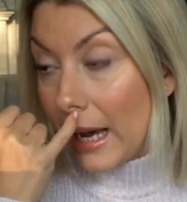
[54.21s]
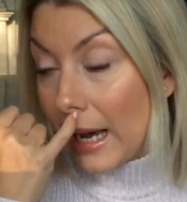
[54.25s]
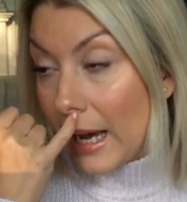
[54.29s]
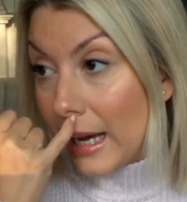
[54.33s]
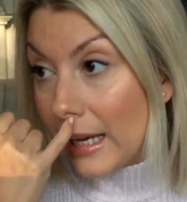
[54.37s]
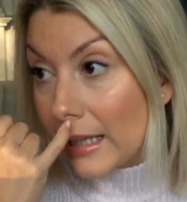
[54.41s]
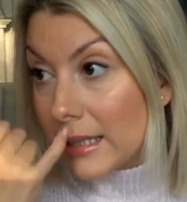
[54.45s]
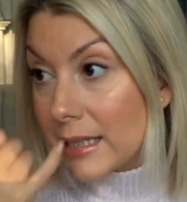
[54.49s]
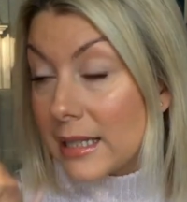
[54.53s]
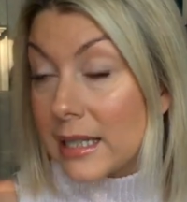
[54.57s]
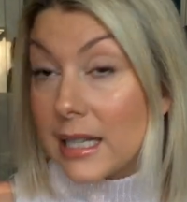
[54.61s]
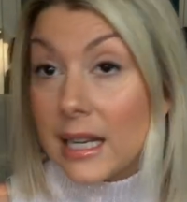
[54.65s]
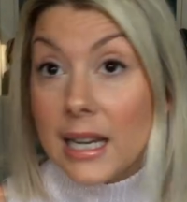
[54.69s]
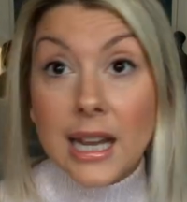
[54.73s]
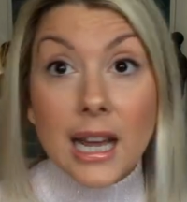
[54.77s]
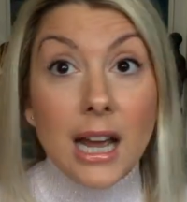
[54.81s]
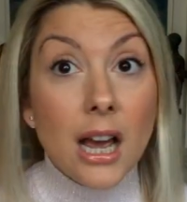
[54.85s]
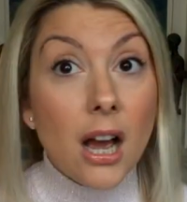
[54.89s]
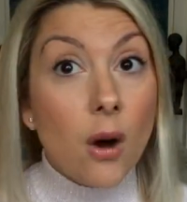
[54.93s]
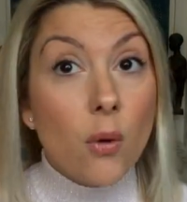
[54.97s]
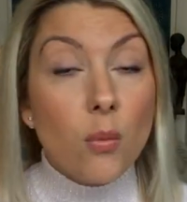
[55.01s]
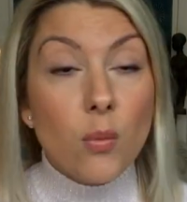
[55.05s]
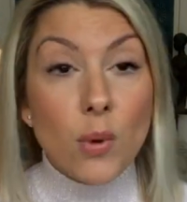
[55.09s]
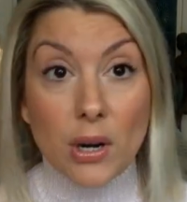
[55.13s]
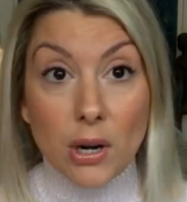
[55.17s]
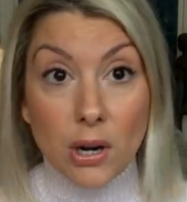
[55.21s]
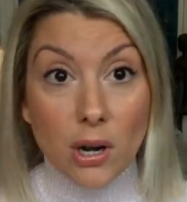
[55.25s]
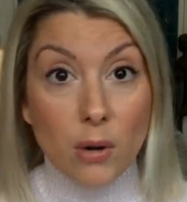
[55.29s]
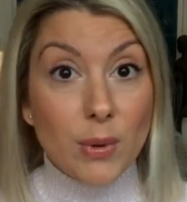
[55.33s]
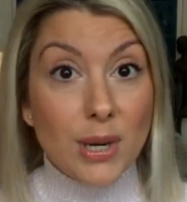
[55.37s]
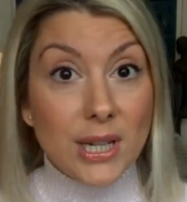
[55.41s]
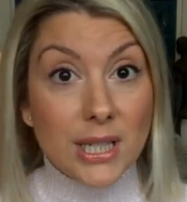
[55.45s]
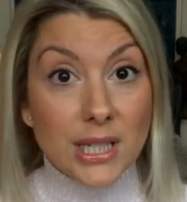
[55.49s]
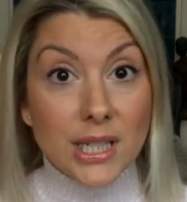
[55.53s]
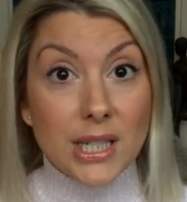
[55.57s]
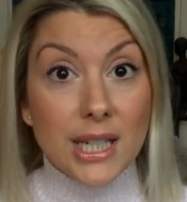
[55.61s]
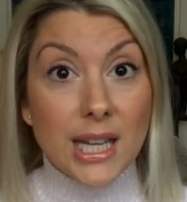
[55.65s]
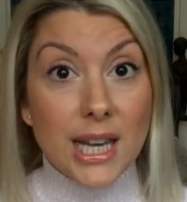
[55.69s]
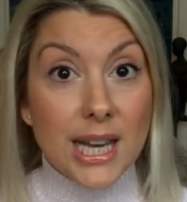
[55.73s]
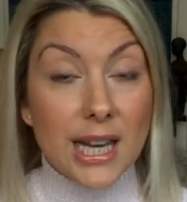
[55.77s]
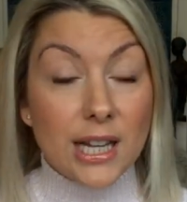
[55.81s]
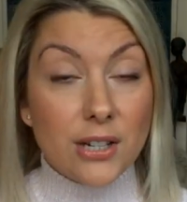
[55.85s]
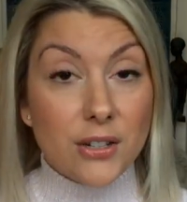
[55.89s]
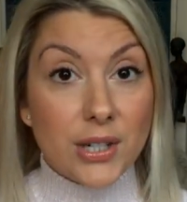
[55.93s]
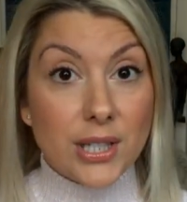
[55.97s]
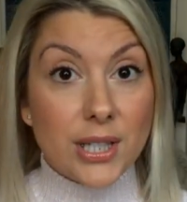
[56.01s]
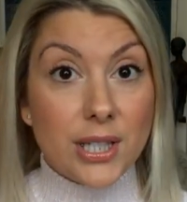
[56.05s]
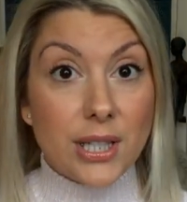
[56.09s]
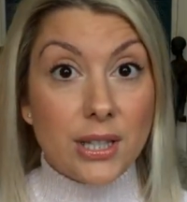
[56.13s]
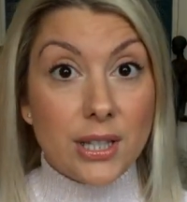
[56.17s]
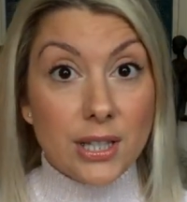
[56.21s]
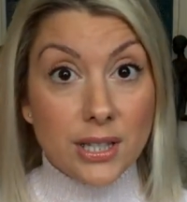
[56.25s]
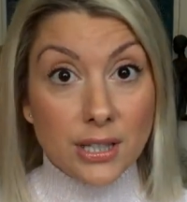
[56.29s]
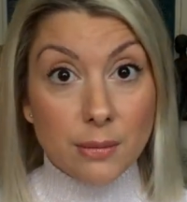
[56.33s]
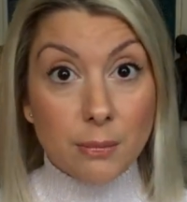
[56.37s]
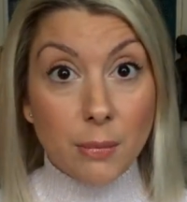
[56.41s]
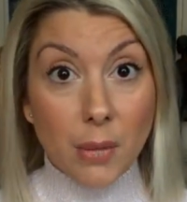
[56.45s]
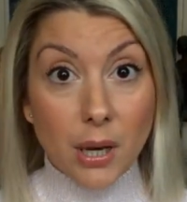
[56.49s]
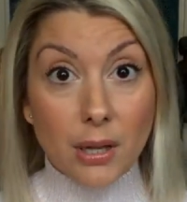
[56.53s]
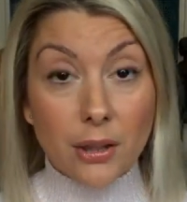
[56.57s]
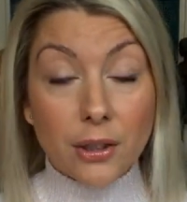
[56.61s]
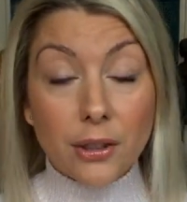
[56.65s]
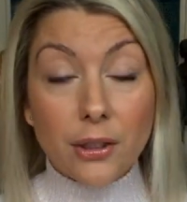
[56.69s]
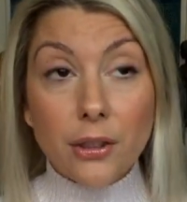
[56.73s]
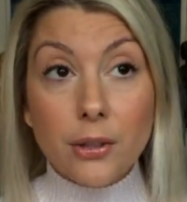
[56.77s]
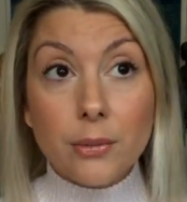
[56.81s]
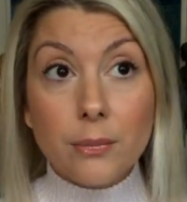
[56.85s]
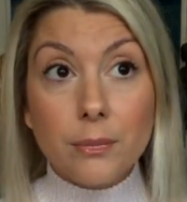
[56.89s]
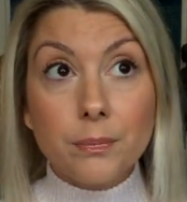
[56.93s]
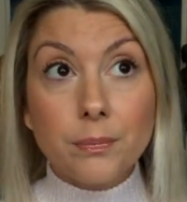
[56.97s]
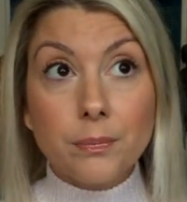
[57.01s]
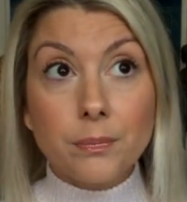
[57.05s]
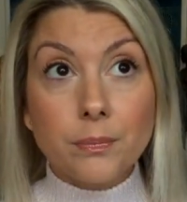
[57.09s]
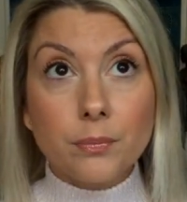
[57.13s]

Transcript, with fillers: And when I went to the hairdresser this month,